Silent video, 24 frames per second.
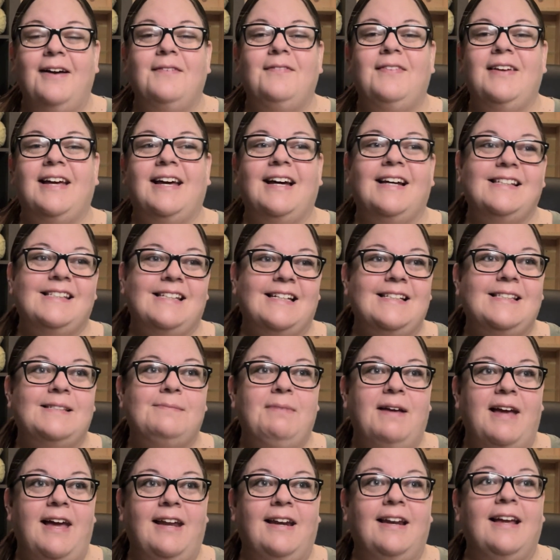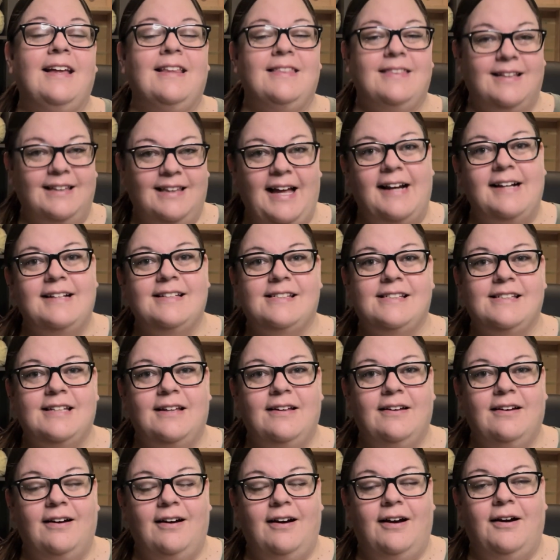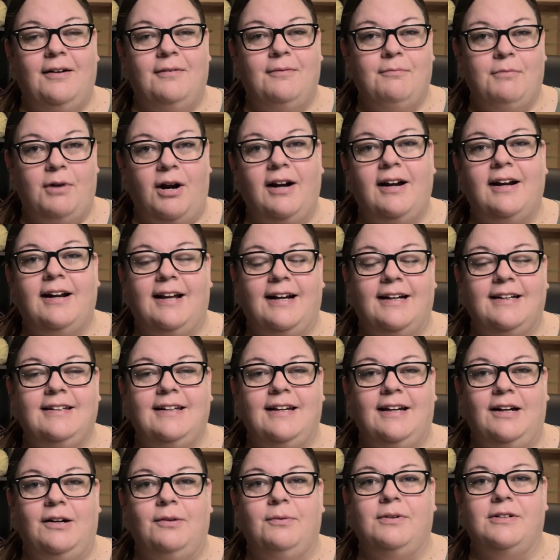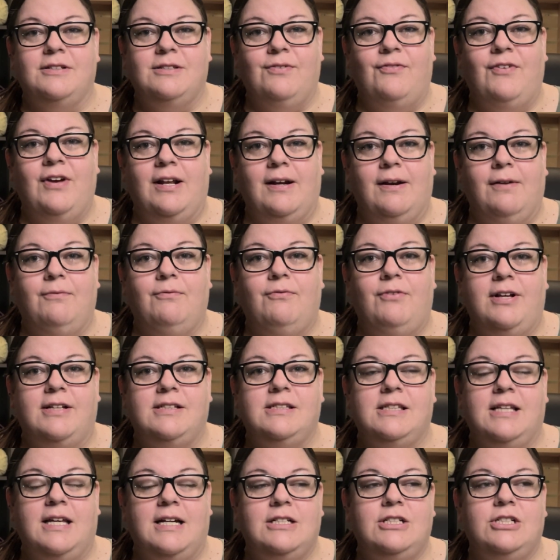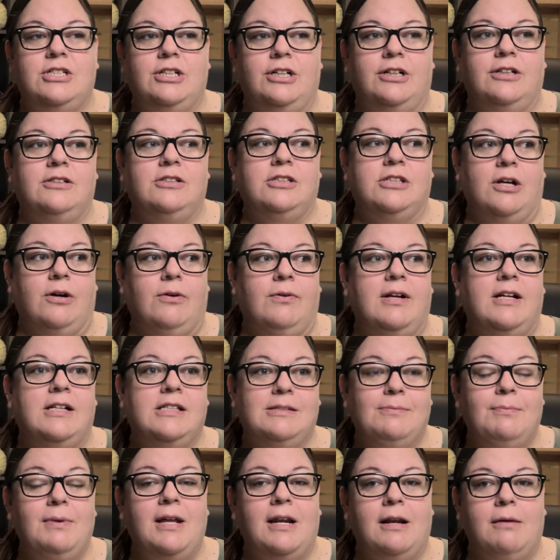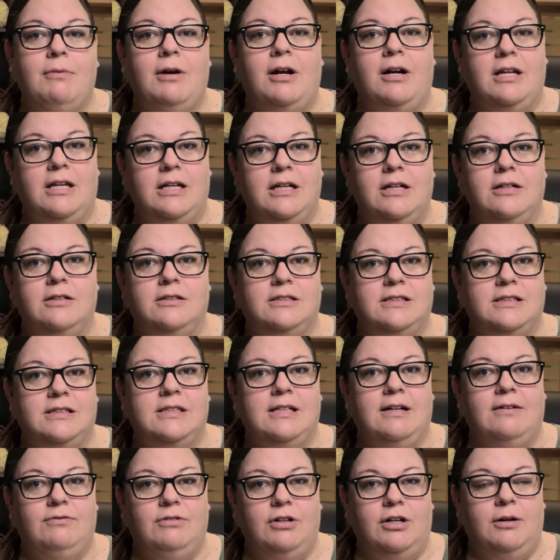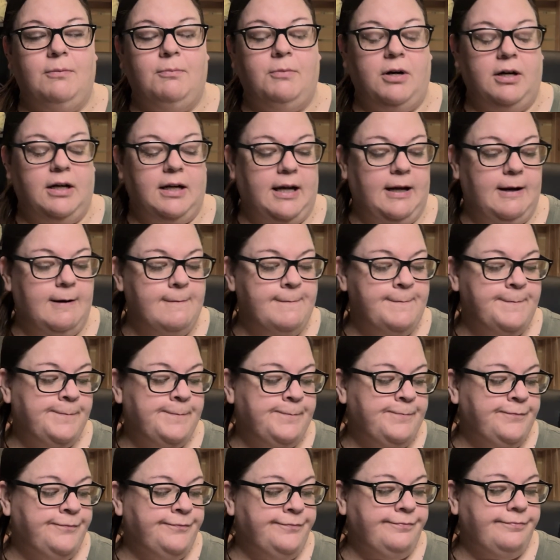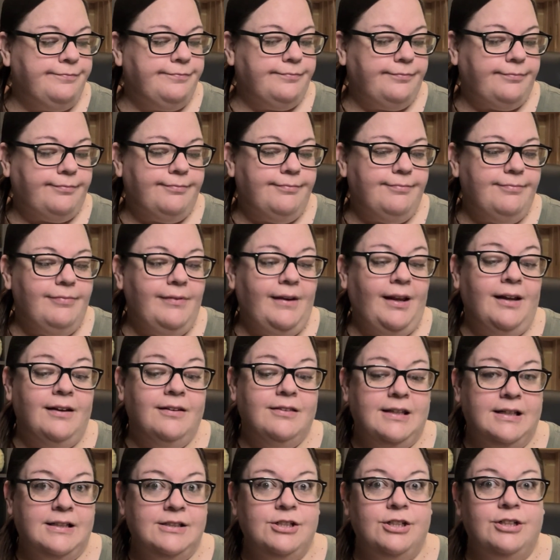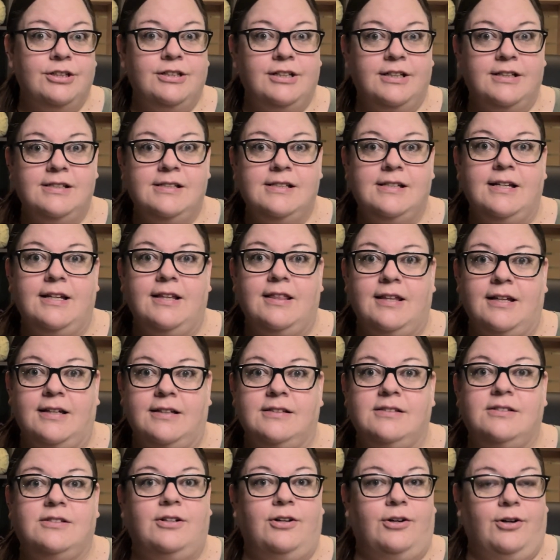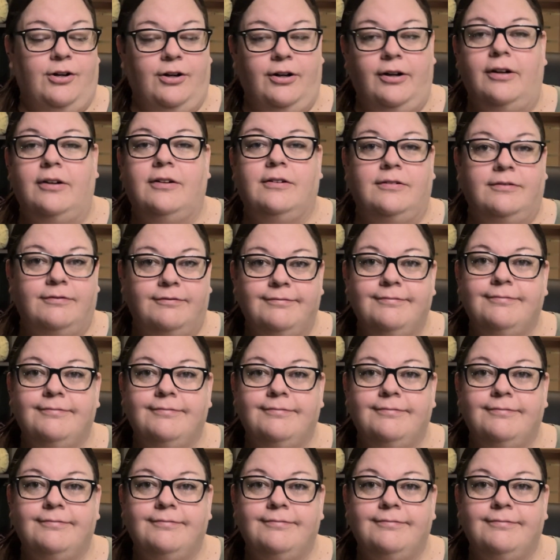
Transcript: Because it's been the last market I did was Fandom Fest last year. So it's been about a year since I've done a market. Things are dusty, things are